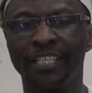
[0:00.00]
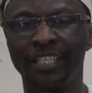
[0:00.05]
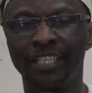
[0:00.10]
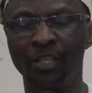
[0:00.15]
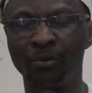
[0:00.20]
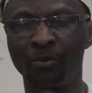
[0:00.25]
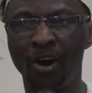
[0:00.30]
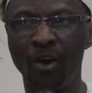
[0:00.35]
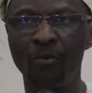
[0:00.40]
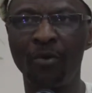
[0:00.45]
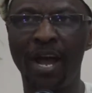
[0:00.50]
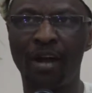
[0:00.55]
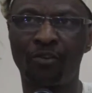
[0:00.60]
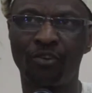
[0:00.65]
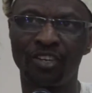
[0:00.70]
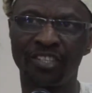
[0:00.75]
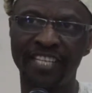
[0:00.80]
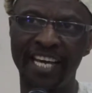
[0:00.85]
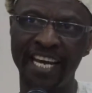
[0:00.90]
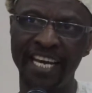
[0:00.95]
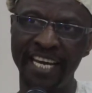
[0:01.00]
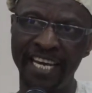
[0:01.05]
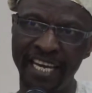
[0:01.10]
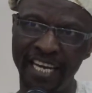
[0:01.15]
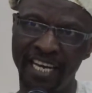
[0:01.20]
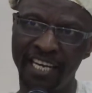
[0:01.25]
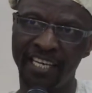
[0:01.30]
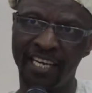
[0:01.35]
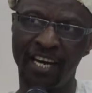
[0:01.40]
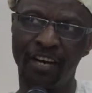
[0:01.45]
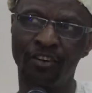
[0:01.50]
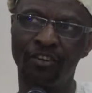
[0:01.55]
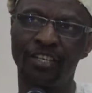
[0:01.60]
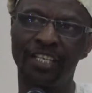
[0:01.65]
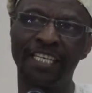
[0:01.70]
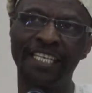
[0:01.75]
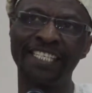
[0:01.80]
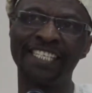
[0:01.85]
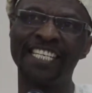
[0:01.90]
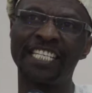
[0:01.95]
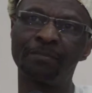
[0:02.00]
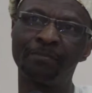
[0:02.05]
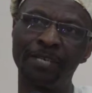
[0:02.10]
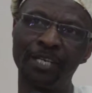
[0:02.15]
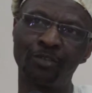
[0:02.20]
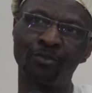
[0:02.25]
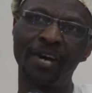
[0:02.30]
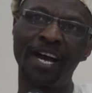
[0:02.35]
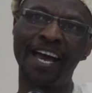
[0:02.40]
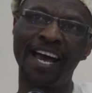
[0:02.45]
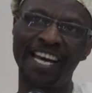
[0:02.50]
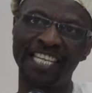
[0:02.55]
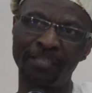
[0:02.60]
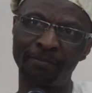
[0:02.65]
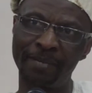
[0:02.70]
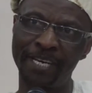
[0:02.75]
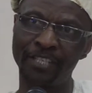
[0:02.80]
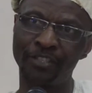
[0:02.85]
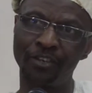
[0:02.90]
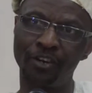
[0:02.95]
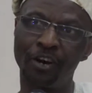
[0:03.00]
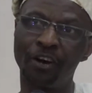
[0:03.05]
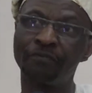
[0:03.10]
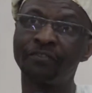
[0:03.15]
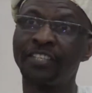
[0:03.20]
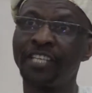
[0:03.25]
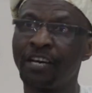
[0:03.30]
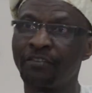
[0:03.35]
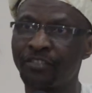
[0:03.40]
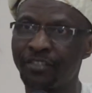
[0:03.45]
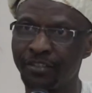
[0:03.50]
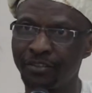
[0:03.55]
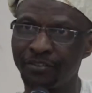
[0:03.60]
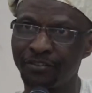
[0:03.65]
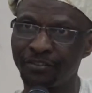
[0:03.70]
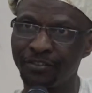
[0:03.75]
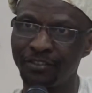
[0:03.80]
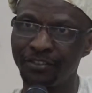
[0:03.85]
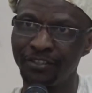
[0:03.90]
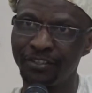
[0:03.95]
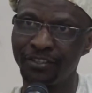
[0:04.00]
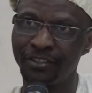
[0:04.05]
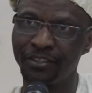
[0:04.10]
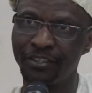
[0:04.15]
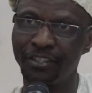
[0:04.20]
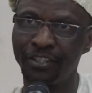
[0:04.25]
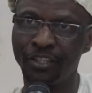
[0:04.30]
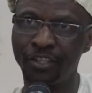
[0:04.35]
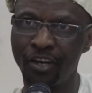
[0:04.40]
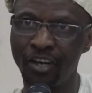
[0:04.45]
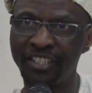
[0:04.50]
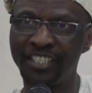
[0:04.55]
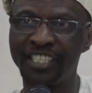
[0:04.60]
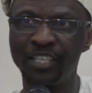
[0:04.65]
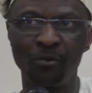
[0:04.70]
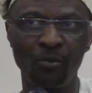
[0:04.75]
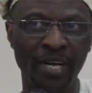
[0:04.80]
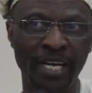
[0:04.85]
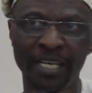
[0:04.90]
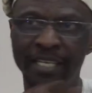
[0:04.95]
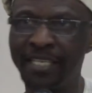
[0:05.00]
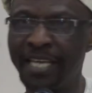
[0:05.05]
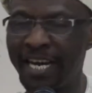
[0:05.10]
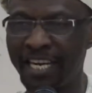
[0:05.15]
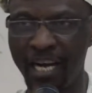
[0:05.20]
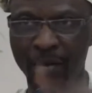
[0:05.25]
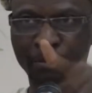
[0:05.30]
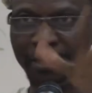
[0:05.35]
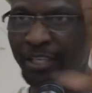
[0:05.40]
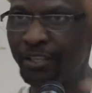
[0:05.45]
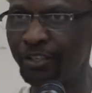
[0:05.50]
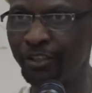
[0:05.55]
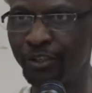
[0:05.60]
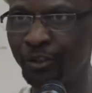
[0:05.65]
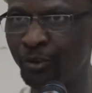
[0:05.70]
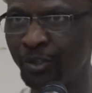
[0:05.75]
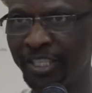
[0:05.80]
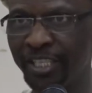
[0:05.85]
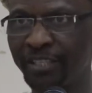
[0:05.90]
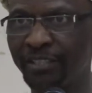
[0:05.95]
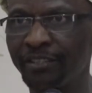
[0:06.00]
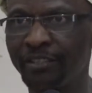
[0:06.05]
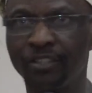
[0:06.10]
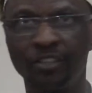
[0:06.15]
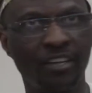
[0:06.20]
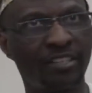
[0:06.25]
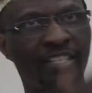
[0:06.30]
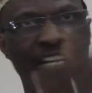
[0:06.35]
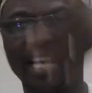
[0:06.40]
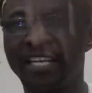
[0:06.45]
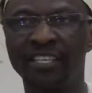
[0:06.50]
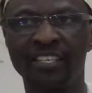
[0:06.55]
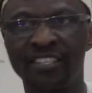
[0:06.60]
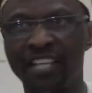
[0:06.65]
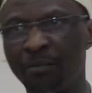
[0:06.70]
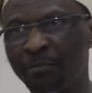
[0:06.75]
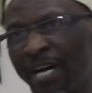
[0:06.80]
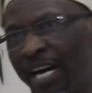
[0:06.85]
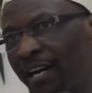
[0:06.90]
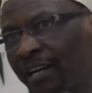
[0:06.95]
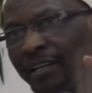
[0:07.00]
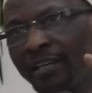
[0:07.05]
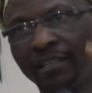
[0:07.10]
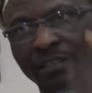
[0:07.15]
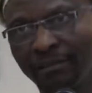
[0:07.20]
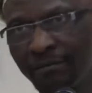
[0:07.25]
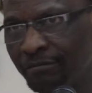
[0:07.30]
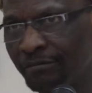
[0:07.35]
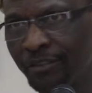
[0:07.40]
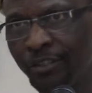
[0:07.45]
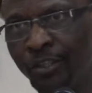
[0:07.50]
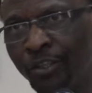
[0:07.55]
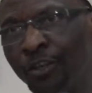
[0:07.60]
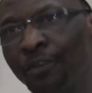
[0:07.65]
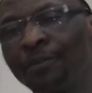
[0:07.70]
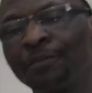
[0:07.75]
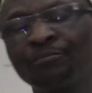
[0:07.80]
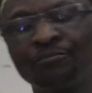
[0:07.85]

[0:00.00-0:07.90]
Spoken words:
The one we are concerned here now is the spiritual aspect of nafs, not the way the Arabic use it. Just like the sama, you know.